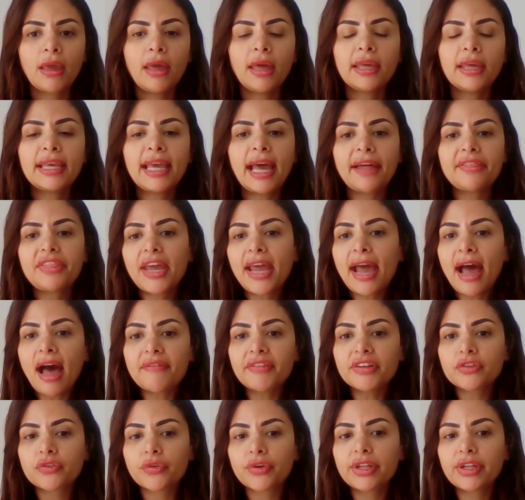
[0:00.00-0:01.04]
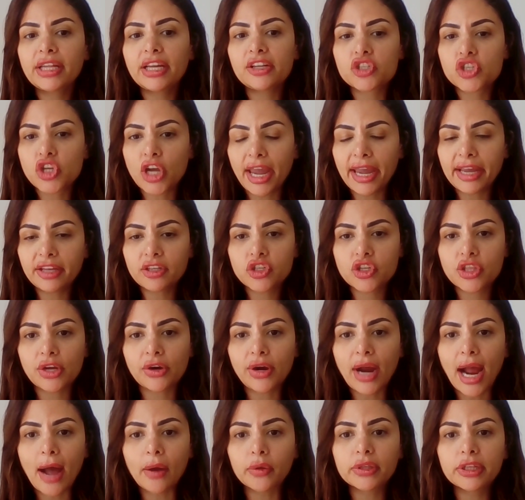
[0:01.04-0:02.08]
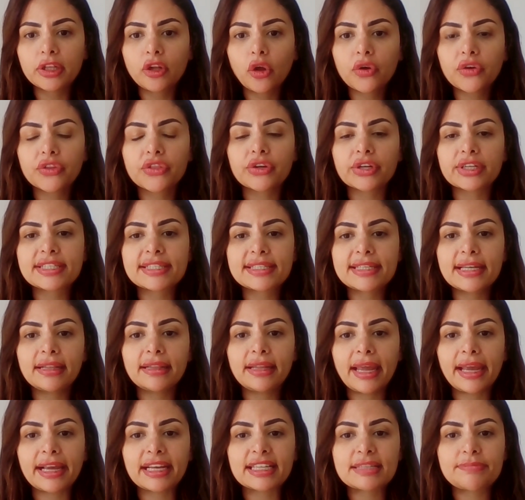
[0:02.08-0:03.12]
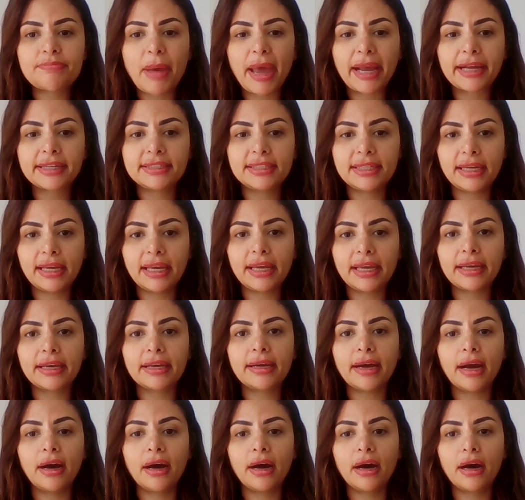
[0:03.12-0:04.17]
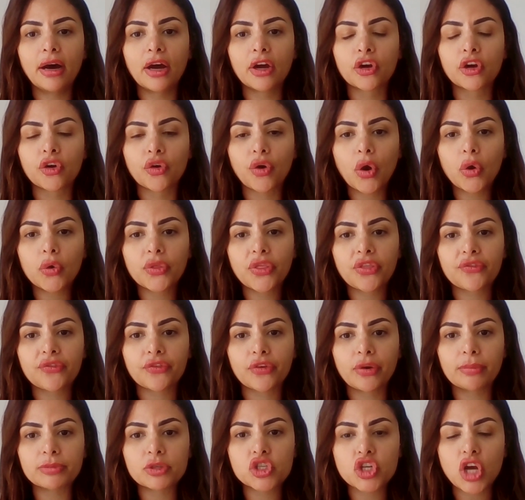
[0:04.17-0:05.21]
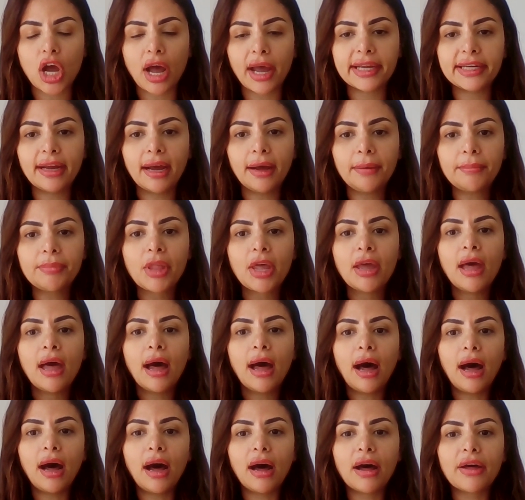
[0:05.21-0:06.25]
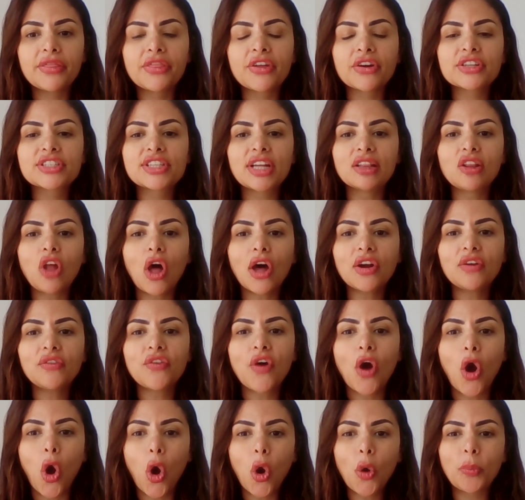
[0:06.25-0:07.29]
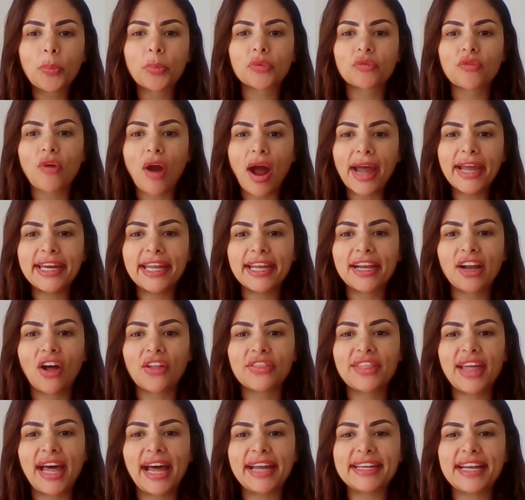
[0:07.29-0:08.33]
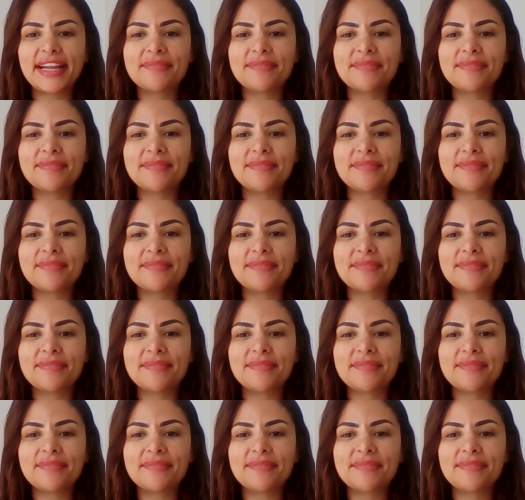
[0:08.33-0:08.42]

Yeah, they haven't really changed their outlook. They're still expecting growth from China. There's a lot of hope riding on that.